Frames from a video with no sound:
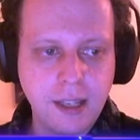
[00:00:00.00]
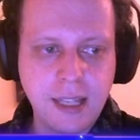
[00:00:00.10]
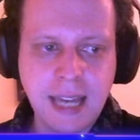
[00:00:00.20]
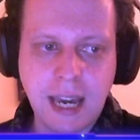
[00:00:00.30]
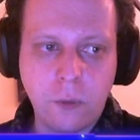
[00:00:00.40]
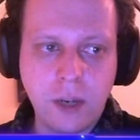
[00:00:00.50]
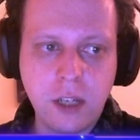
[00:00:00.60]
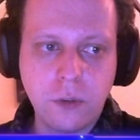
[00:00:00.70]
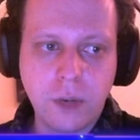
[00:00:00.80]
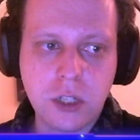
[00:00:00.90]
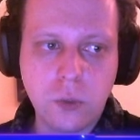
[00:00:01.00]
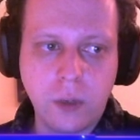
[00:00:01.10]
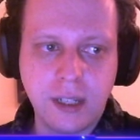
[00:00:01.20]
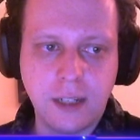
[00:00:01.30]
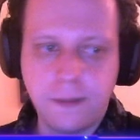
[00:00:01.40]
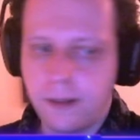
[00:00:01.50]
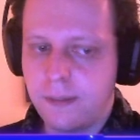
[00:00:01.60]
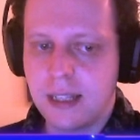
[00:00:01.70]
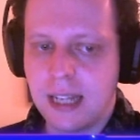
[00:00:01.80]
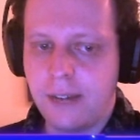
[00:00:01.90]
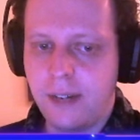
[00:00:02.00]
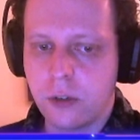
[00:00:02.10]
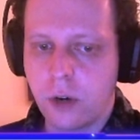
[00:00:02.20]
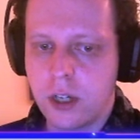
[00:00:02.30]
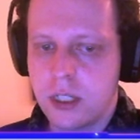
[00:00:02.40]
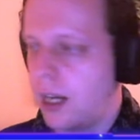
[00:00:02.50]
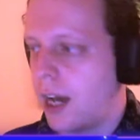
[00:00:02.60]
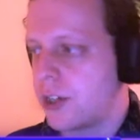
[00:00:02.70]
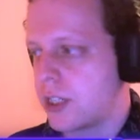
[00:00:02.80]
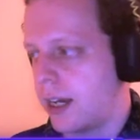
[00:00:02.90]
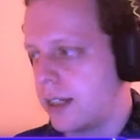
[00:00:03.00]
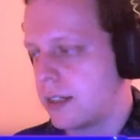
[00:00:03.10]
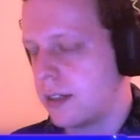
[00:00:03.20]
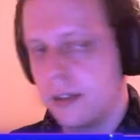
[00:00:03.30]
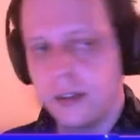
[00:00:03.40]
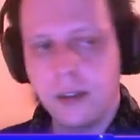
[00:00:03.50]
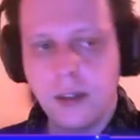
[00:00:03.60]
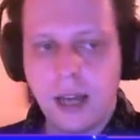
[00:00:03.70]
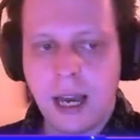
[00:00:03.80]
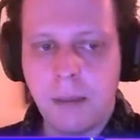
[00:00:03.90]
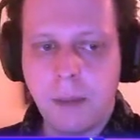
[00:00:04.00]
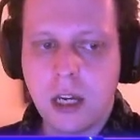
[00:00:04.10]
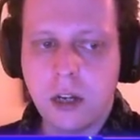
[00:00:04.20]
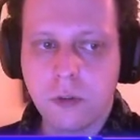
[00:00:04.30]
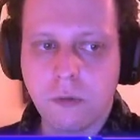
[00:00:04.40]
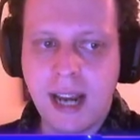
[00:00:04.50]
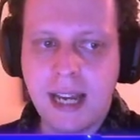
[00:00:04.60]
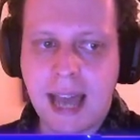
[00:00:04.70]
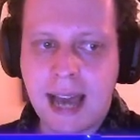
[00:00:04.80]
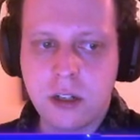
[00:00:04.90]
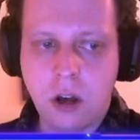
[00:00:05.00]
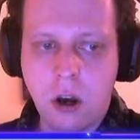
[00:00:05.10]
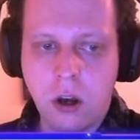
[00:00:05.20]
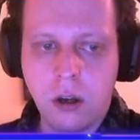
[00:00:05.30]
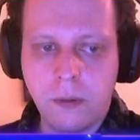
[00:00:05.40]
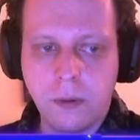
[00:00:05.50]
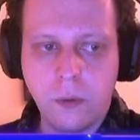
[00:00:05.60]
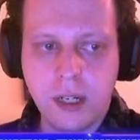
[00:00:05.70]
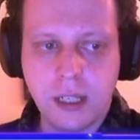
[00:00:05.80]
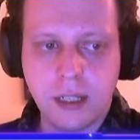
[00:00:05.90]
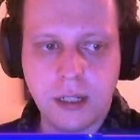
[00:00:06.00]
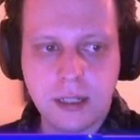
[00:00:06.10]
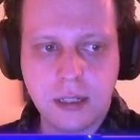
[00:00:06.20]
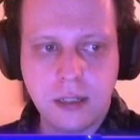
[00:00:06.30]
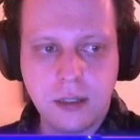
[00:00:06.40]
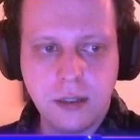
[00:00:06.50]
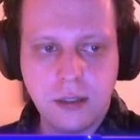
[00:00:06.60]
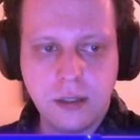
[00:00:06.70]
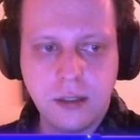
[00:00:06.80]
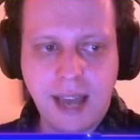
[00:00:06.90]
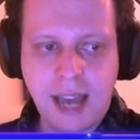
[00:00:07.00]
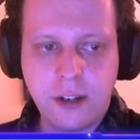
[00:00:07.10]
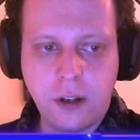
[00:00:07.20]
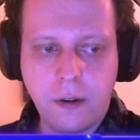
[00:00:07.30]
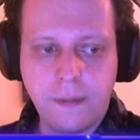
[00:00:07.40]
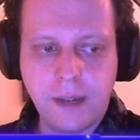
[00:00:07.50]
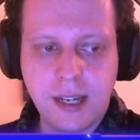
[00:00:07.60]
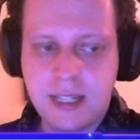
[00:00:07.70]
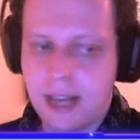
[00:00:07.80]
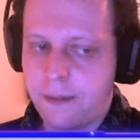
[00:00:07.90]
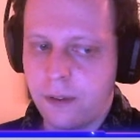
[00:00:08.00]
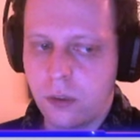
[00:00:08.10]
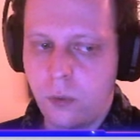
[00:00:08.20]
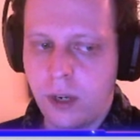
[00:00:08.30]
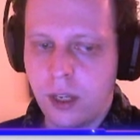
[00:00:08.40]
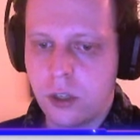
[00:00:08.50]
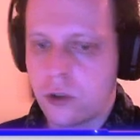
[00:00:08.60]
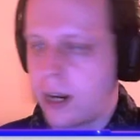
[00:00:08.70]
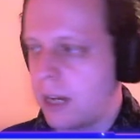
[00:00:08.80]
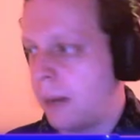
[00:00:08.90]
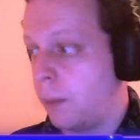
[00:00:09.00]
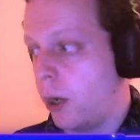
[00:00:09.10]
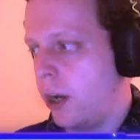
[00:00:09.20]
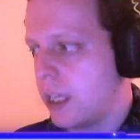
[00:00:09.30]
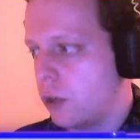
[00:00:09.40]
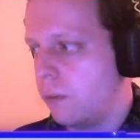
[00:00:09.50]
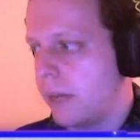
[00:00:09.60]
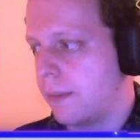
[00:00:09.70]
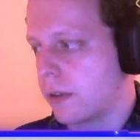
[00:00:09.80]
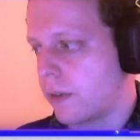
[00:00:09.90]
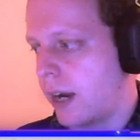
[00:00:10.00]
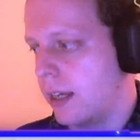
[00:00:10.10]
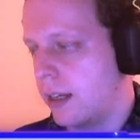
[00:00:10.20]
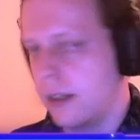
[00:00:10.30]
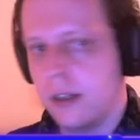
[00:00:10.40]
Yeah, when you reach, what is this, 15th level, it grows to large size. But you can ride it as of, what is this? As of 7th with Drake Mount, but only you'll be able to ride it.